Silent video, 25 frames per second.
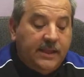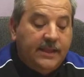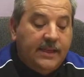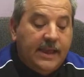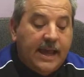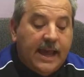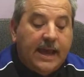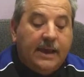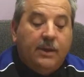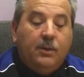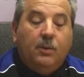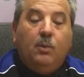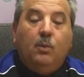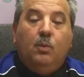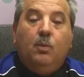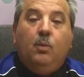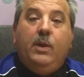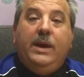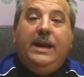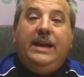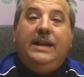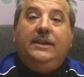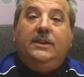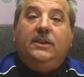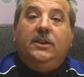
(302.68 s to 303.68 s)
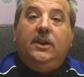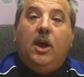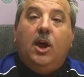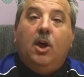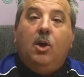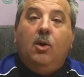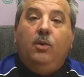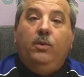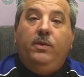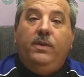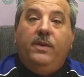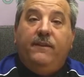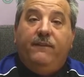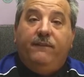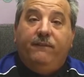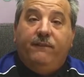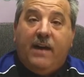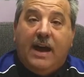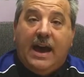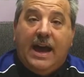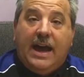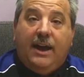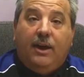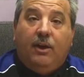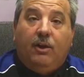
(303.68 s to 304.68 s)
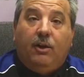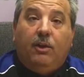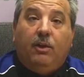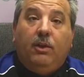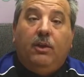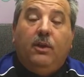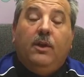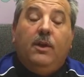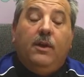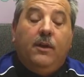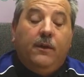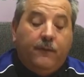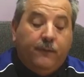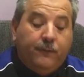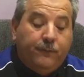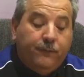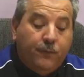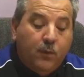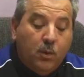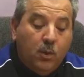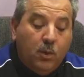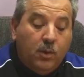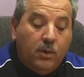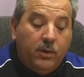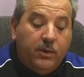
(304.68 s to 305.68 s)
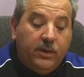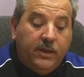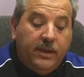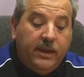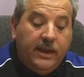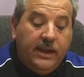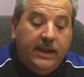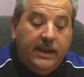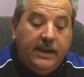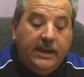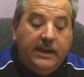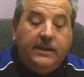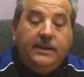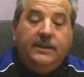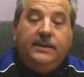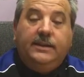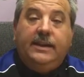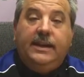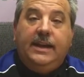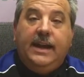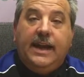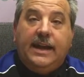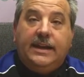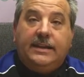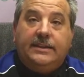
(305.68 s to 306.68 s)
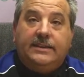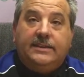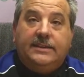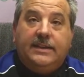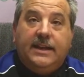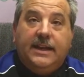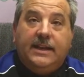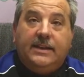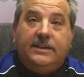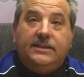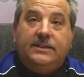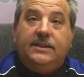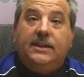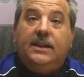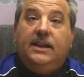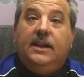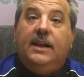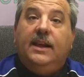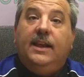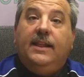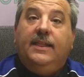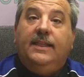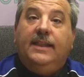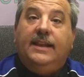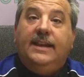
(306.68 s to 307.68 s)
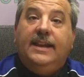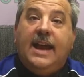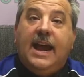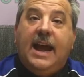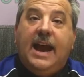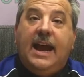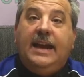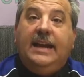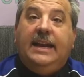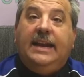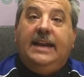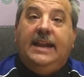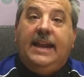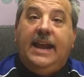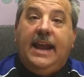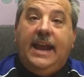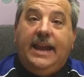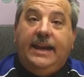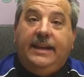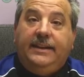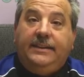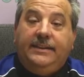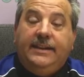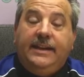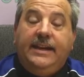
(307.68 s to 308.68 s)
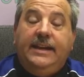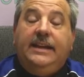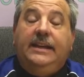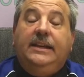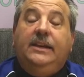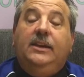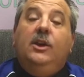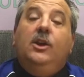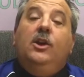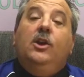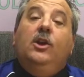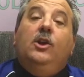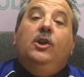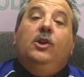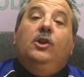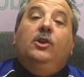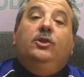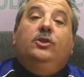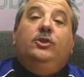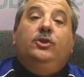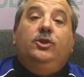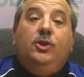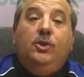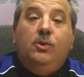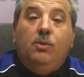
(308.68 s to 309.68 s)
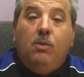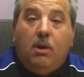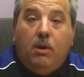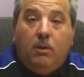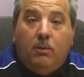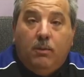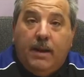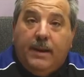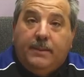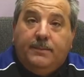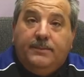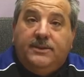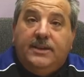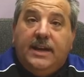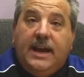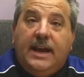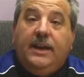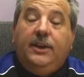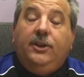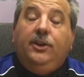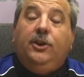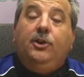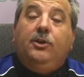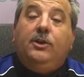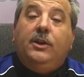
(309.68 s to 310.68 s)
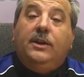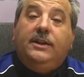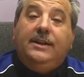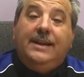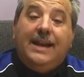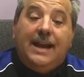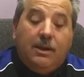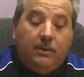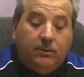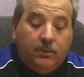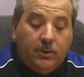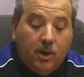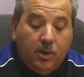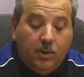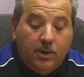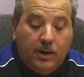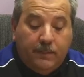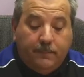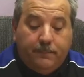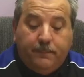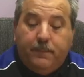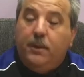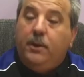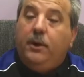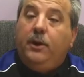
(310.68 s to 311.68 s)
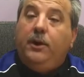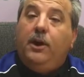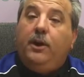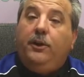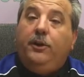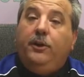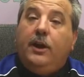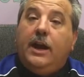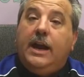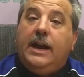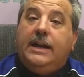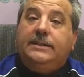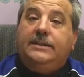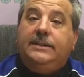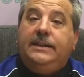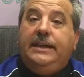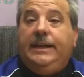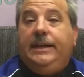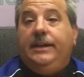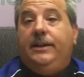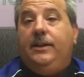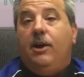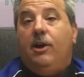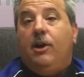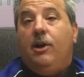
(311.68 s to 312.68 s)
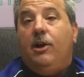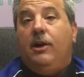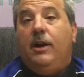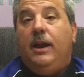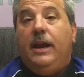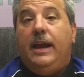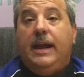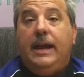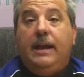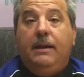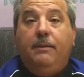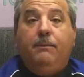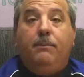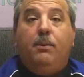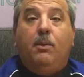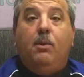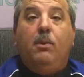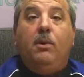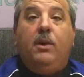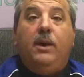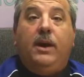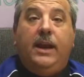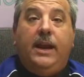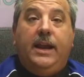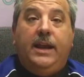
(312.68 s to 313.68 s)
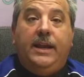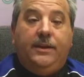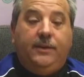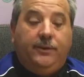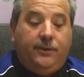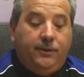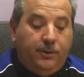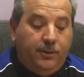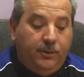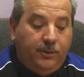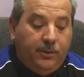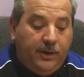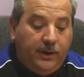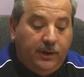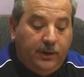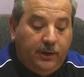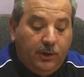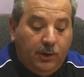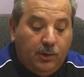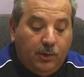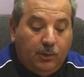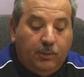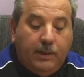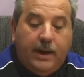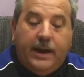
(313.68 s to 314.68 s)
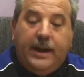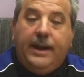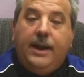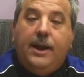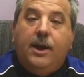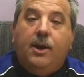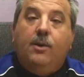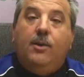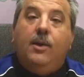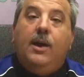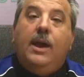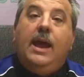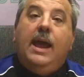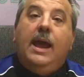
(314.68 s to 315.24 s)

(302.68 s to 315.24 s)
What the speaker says: that we load the file for the DX6, the 9, and the 18 to our website. You can download it, put it on your SD card, import it into your radio,